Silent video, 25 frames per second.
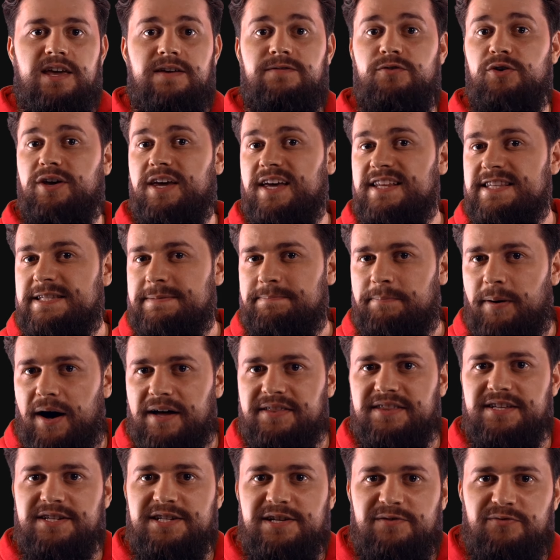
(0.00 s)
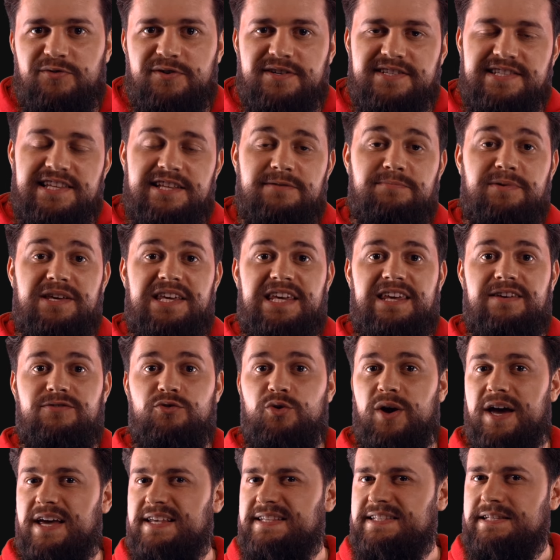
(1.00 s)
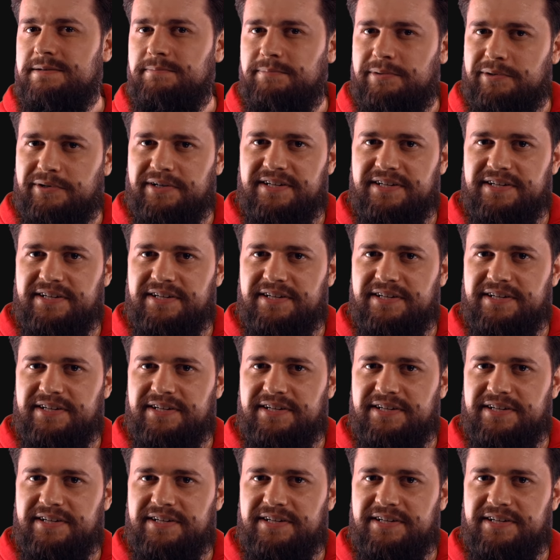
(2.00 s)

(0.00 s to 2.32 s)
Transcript: If you can't spot the difference, let me give you a simpler